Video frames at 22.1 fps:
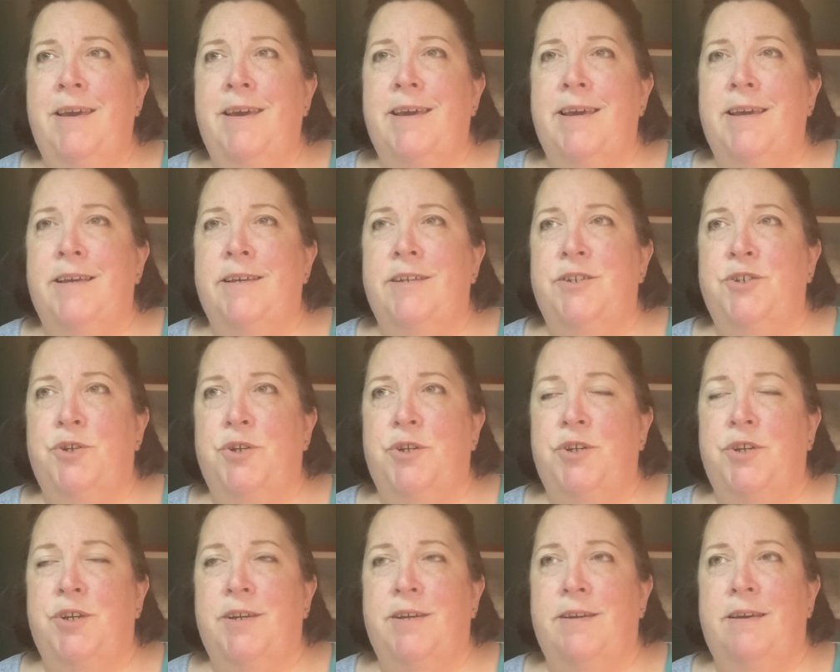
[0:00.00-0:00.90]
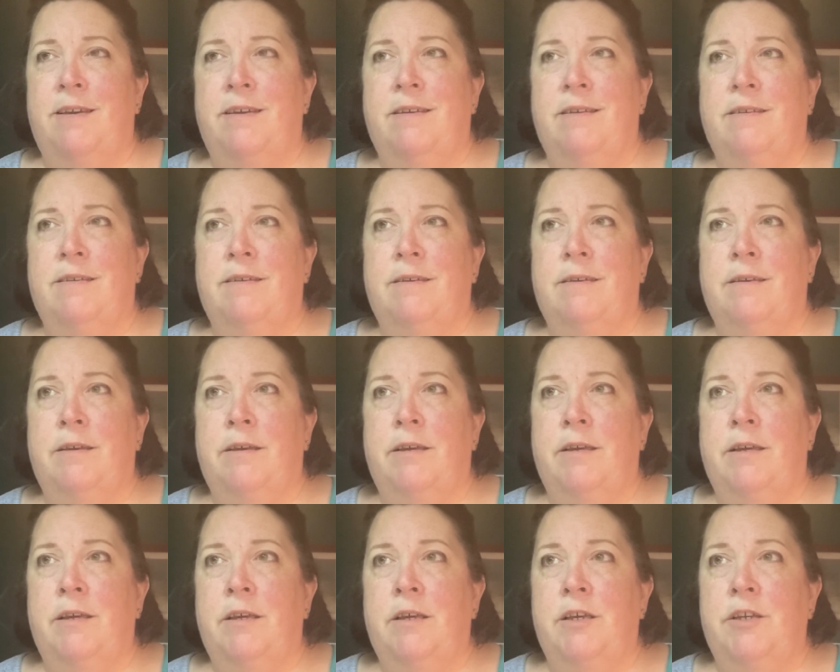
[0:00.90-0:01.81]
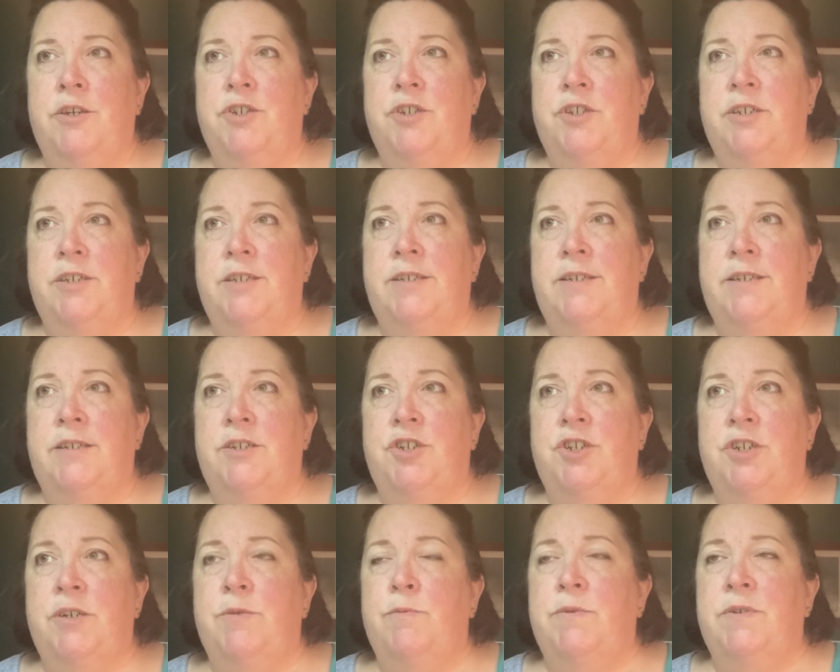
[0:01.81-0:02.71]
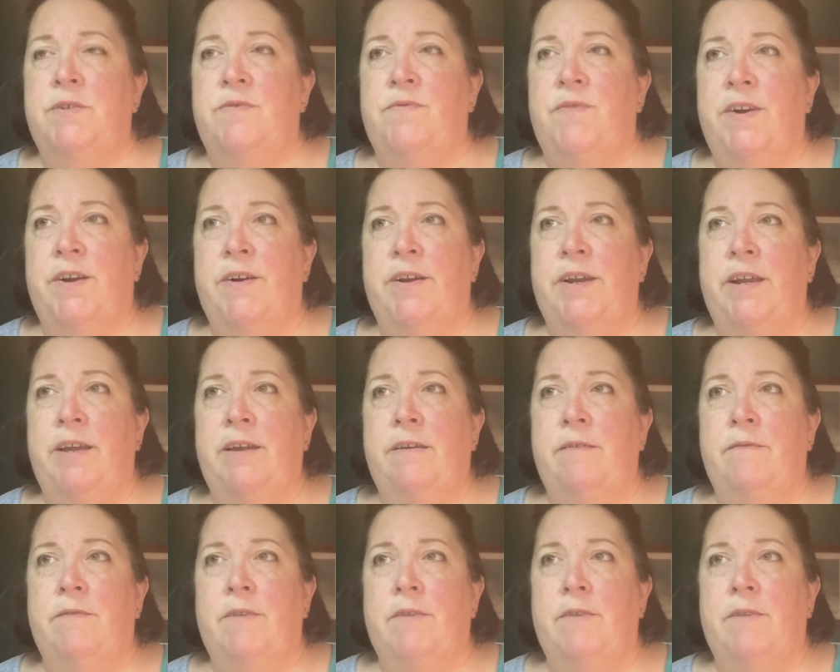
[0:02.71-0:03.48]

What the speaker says: And she says she was very,